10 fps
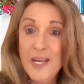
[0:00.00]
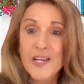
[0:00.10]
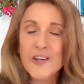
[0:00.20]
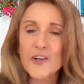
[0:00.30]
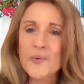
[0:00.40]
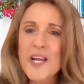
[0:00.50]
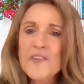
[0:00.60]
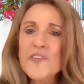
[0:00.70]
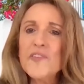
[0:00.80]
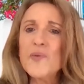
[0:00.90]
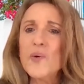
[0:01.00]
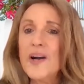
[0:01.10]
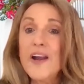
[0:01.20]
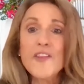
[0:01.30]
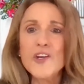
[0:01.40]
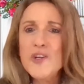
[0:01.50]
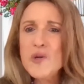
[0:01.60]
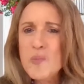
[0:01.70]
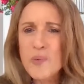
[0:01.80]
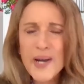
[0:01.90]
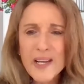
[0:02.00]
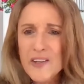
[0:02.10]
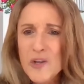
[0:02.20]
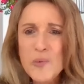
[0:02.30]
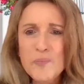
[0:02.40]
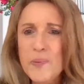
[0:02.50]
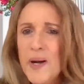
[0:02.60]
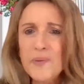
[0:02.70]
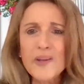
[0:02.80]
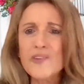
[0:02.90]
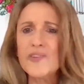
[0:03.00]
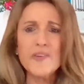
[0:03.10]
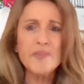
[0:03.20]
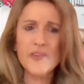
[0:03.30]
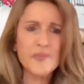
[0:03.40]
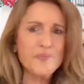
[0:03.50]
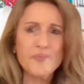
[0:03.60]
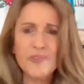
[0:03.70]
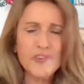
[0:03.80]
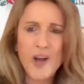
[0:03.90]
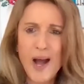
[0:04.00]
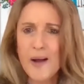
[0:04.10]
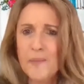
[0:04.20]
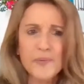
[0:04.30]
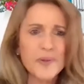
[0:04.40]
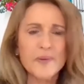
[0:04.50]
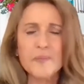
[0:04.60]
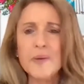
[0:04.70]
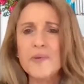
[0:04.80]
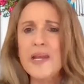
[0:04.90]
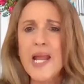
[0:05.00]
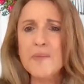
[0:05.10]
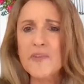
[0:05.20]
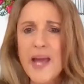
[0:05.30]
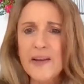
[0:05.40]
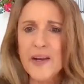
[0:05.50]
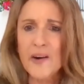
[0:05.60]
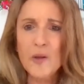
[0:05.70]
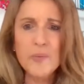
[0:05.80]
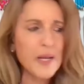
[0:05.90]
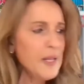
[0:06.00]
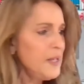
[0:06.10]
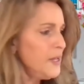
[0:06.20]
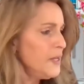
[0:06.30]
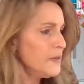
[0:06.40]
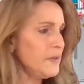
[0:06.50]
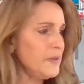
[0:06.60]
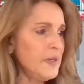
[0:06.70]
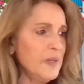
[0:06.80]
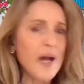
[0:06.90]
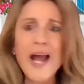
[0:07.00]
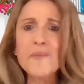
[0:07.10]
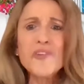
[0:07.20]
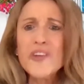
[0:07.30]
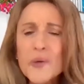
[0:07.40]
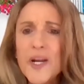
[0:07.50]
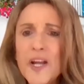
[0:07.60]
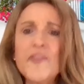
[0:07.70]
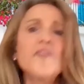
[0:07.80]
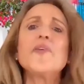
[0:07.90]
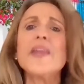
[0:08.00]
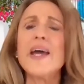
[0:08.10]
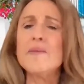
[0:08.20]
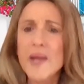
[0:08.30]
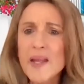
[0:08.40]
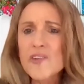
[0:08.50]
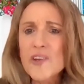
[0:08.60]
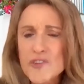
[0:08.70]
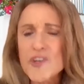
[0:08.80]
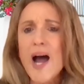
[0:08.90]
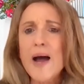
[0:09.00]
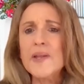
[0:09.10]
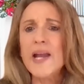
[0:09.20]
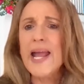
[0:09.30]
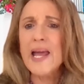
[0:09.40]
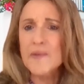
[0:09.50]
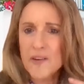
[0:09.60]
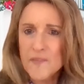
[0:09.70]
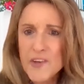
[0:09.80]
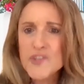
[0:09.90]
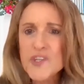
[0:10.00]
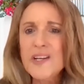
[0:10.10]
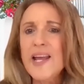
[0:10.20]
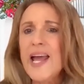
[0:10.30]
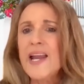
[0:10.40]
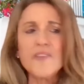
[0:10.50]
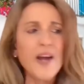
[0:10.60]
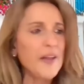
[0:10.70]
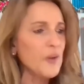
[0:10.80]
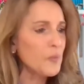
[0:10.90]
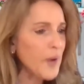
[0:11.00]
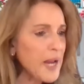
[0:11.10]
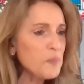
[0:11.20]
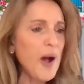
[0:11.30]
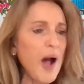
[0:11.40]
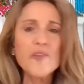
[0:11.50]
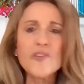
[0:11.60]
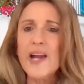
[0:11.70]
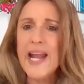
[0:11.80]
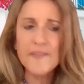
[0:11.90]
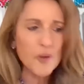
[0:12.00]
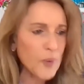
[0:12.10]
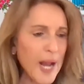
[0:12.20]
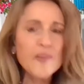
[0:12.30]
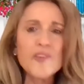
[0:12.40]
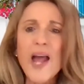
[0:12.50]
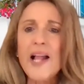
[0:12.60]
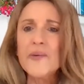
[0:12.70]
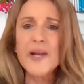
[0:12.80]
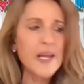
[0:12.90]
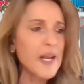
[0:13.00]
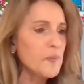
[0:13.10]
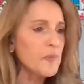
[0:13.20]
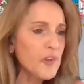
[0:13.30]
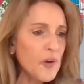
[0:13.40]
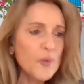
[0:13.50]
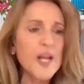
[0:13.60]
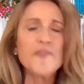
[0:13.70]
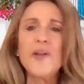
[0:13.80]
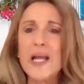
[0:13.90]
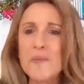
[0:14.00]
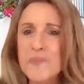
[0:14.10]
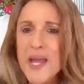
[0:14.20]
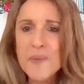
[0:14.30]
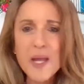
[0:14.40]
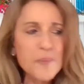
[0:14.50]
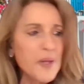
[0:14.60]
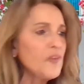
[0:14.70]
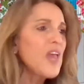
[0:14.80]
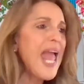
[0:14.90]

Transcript: You're grateful for the brand new public service job. I don't remember the name of that, Daryl, but I'm so grateful for that amazing job that I had envisioned, and I've got the right boss and I have the right salary, and I'm so grateful I can pay my bills